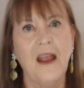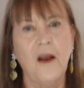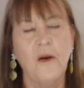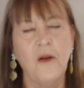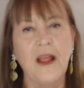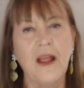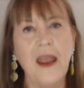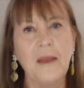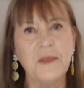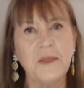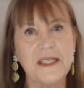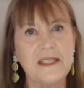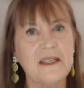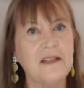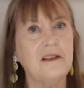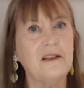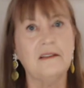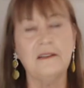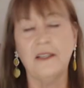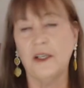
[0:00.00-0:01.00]
Well, I'm
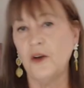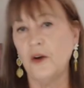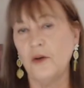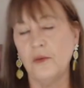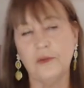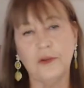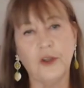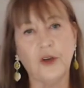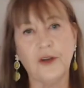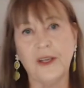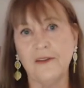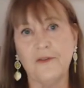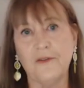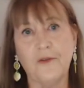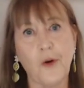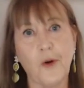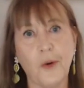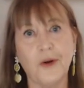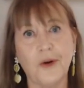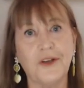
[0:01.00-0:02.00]
still, you know, looking
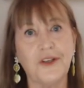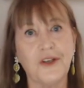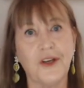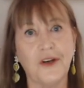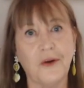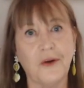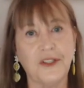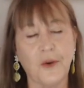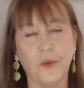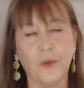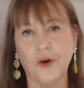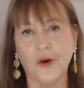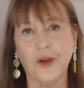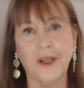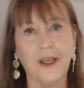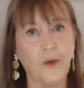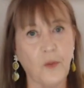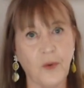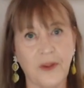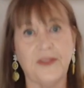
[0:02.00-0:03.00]
forward to
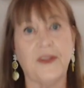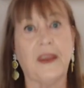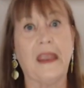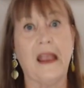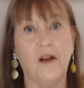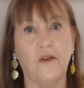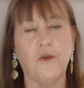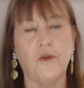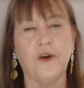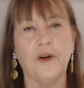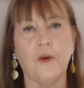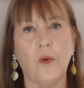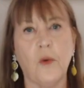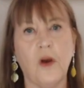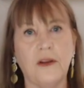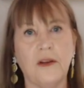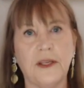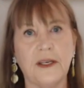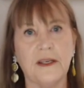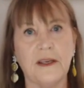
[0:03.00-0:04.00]
working with the California
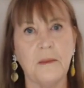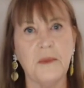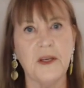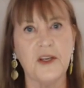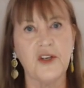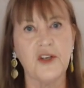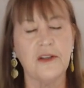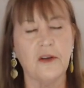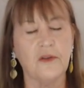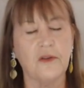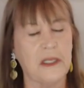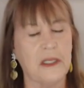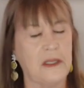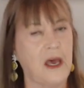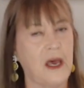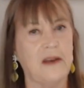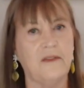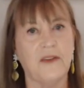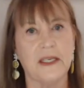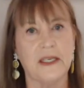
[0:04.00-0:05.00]
Walnut Commission. There's a
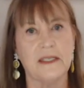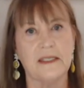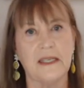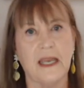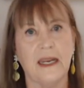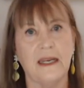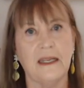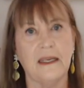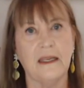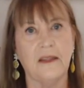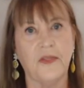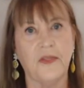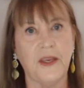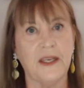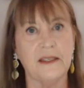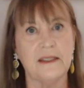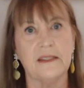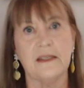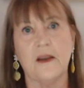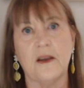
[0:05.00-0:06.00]
lot of exciting
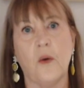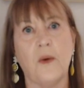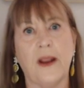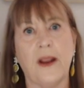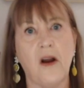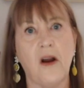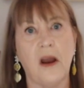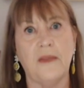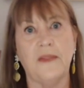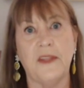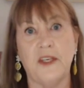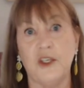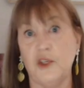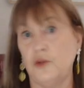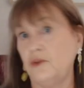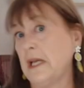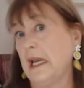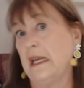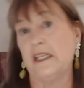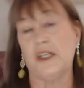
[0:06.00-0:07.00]
things going on. The new
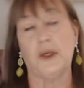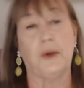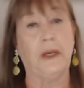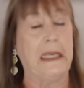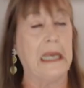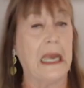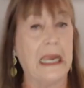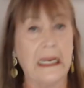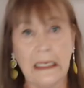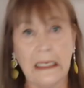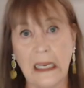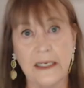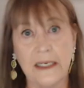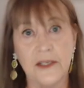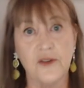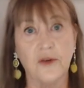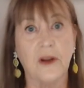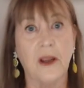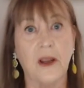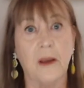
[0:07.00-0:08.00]
dietary
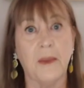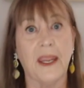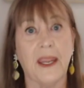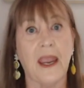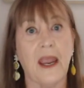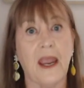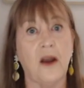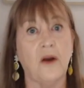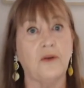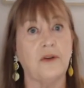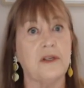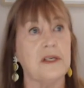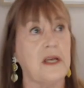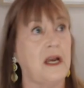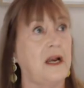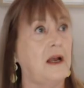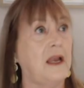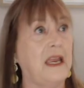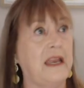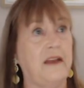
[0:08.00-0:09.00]
guidelines are coming out.
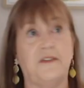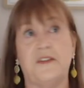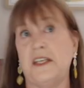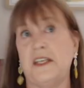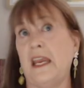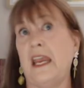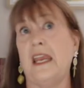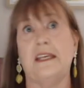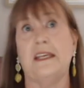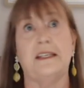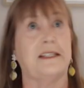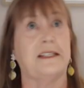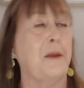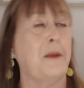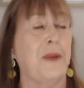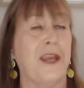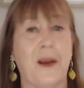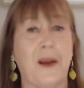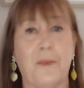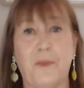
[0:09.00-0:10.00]
FDA is
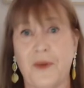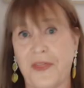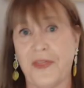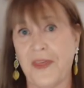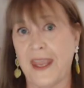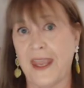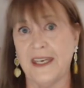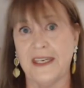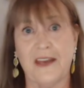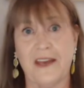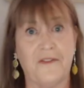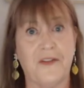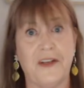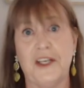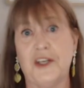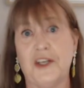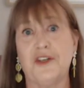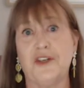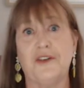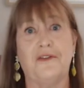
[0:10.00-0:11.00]
coming up with a
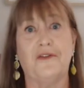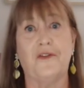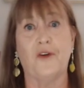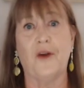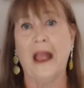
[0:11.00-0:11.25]
definition for